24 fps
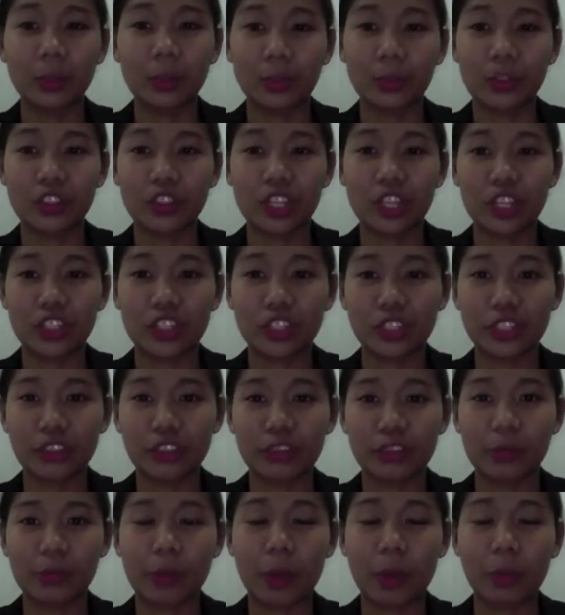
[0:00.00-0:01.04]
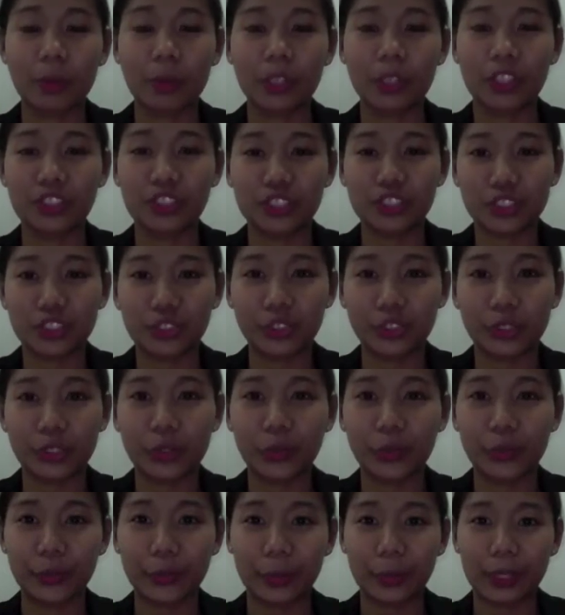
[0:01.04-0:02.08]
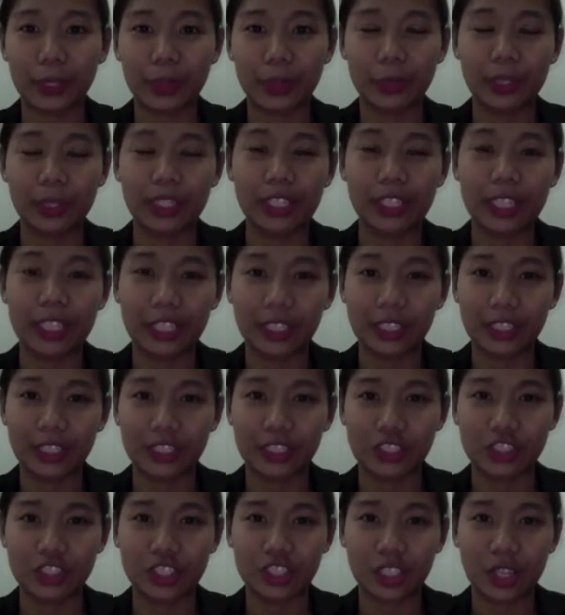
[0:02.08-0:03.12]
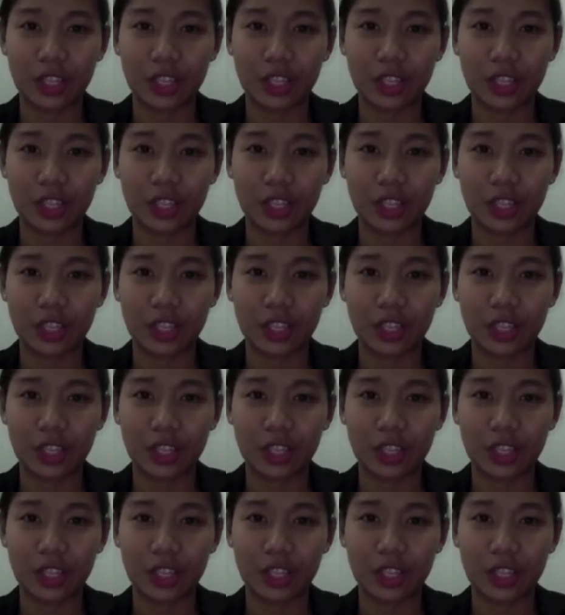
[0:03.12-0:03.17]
Projection of a population growth made by English